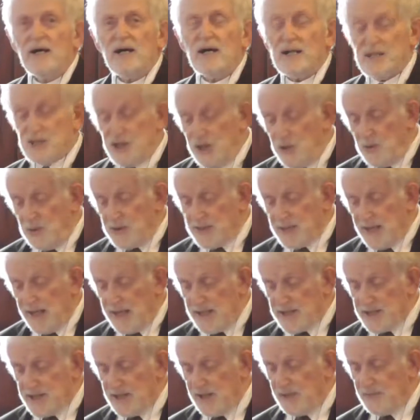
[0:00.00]
and she was
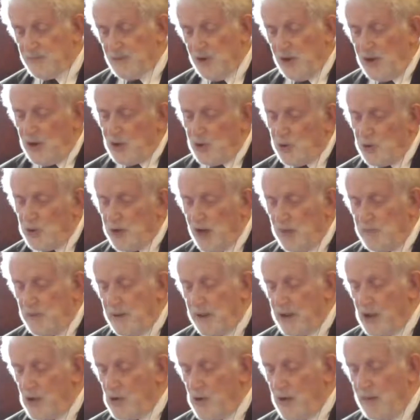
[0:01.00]
asking, could I
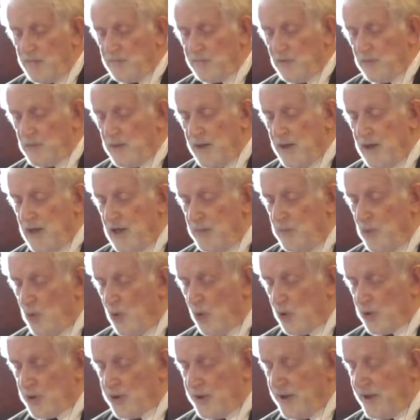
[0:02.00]
pick her up from the
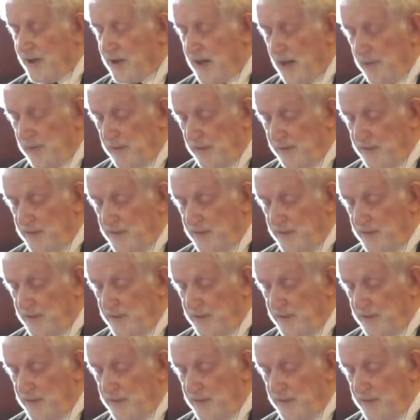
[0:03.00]
airport in a couple